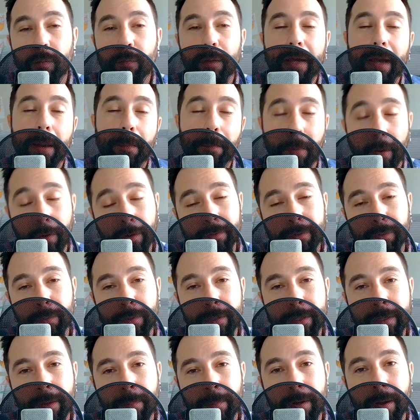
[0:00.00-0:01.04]
We got part
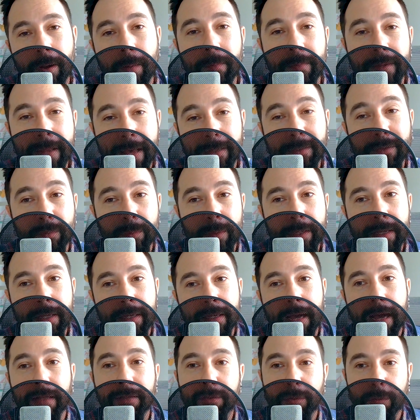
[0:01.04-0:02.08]
three coming up next week
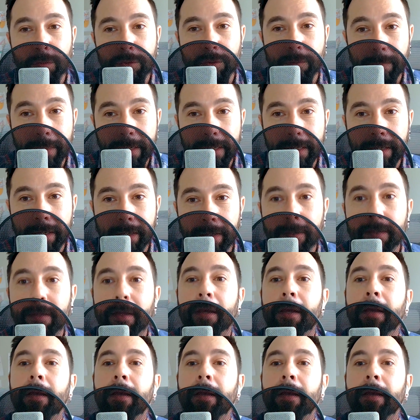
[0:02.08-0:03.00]
on social media.